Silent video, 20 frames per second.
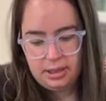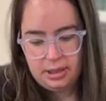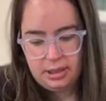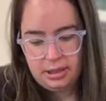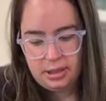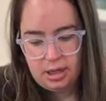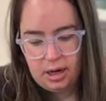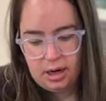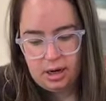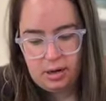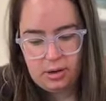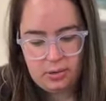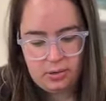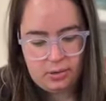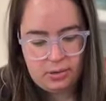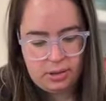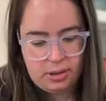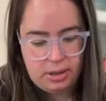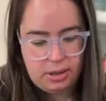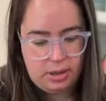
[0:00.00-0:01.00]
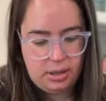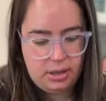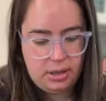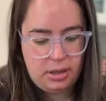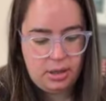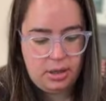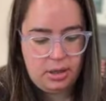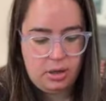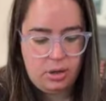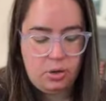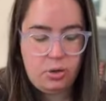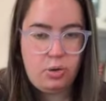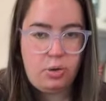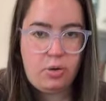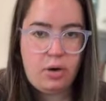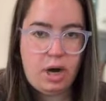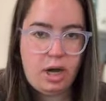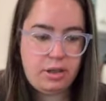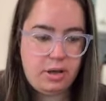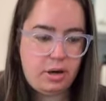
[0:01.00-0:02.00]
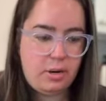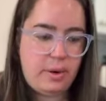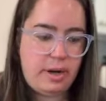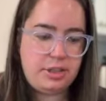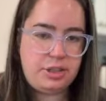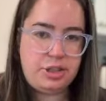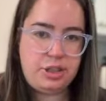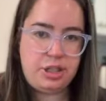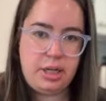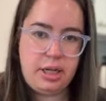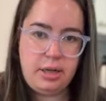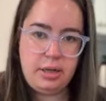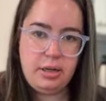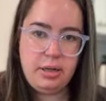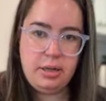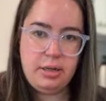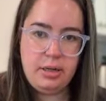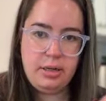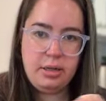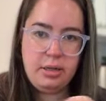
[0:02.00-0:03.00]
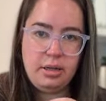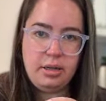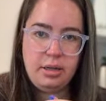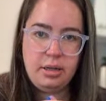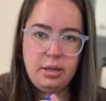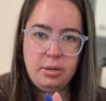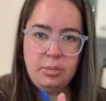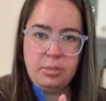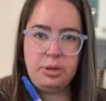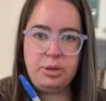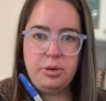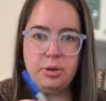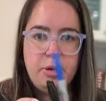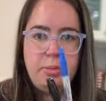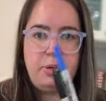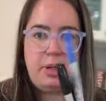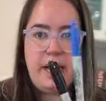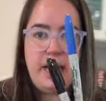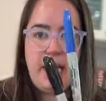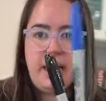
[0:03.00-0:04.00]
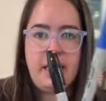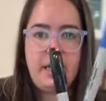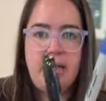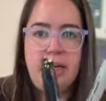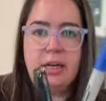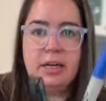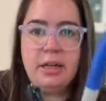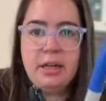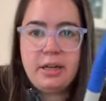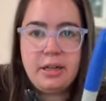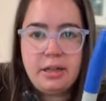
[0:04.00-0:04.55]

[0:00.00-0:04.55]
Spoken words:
So, other question. Blue or black?